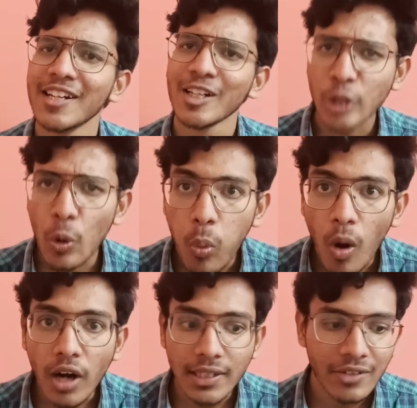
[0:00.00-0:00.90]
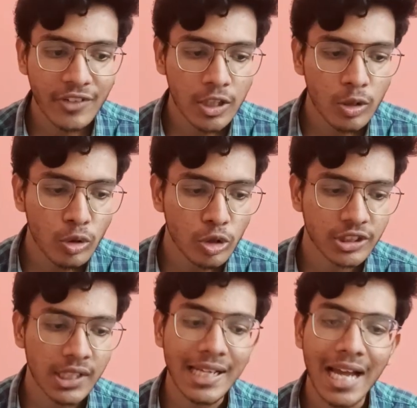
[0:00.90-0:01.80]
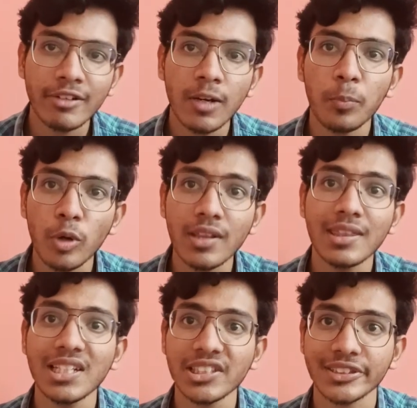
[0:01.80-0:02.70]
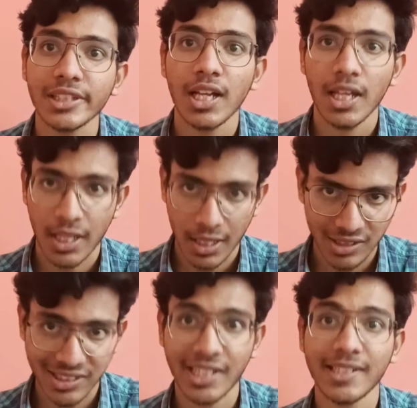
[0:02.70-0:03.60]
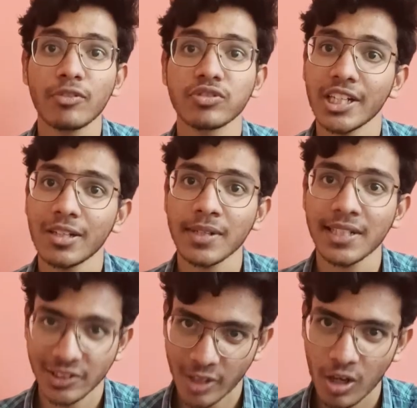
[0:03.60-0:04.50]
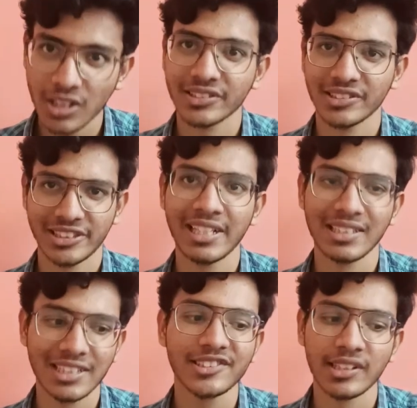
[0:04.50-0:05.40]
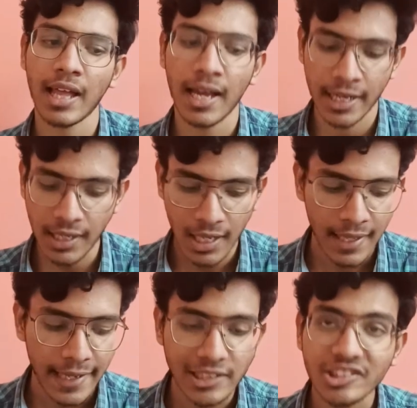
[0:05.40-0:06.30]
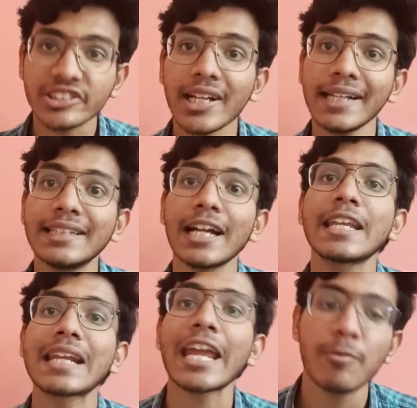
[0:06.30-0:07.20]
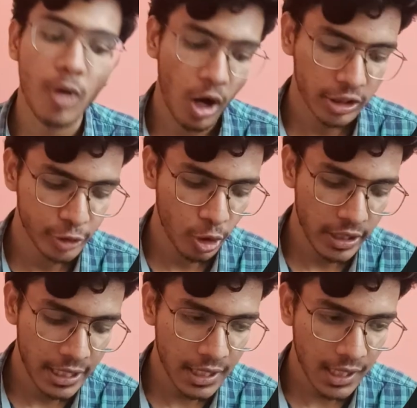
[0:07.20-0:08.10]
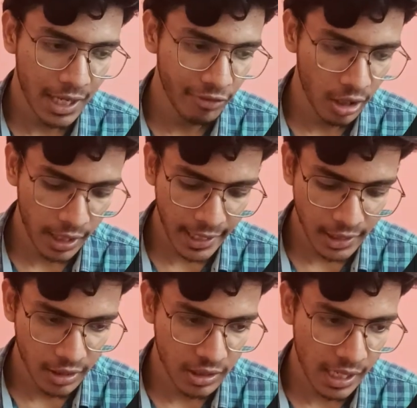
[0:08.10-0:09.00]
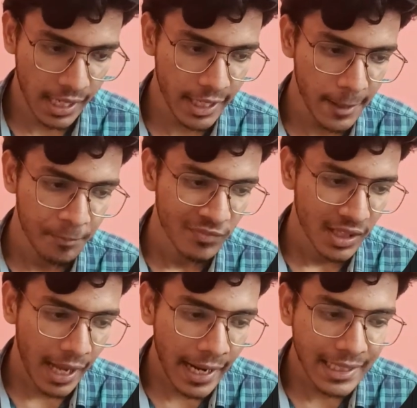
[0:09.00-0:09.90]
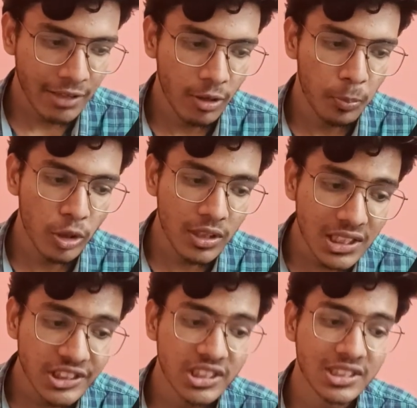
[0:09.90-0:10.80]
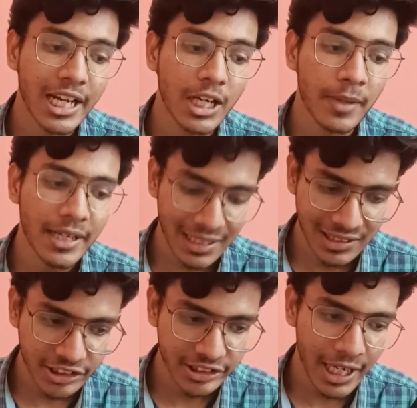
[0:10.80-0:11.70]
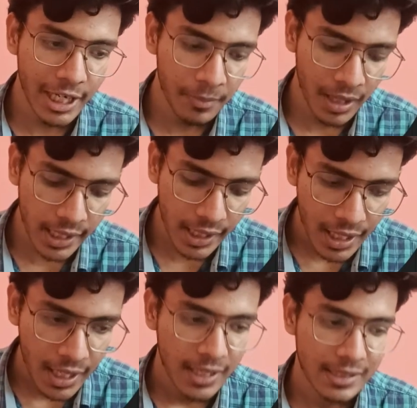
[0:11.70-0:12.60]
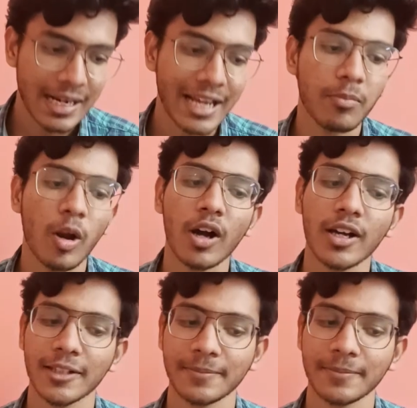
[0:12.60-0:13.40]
So what I will do is that I will put this set of statements or this line inside that try block. So here I will write try and I will put this statement inside my try block.